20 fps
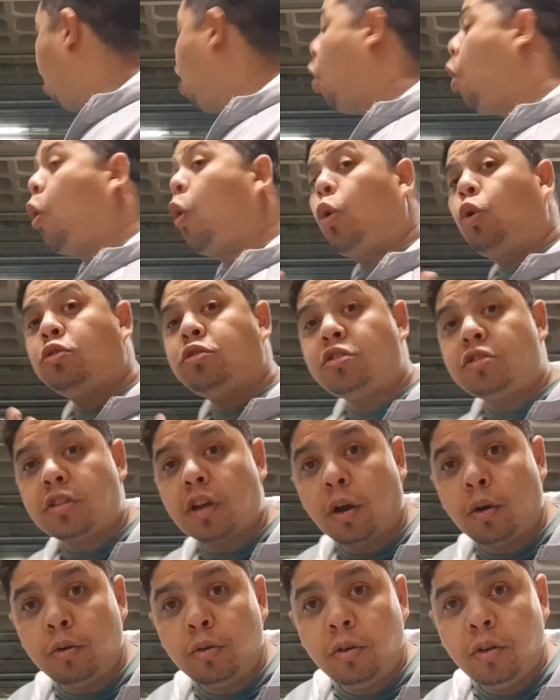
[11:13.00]

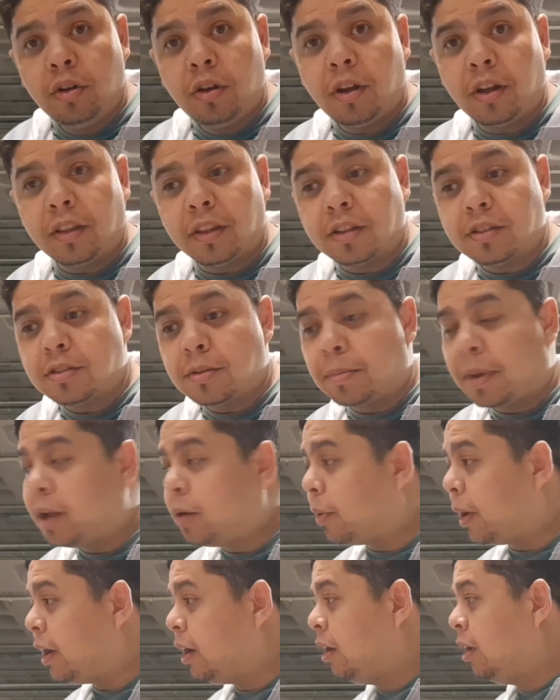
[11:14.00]
Also, and this is the main
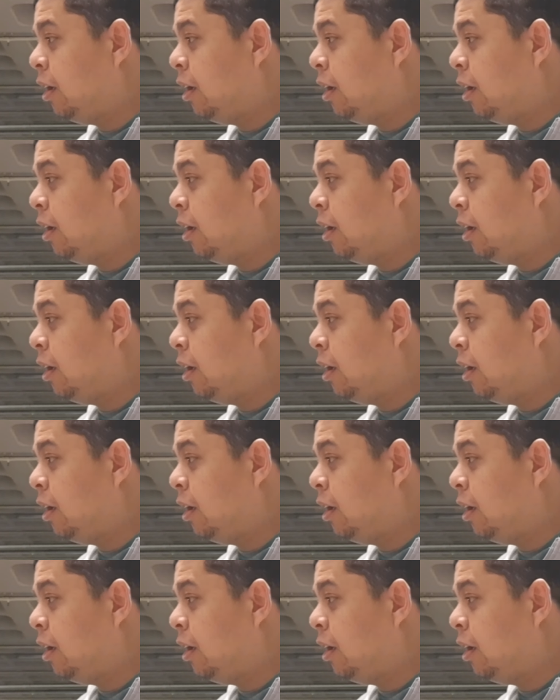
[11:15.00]
one,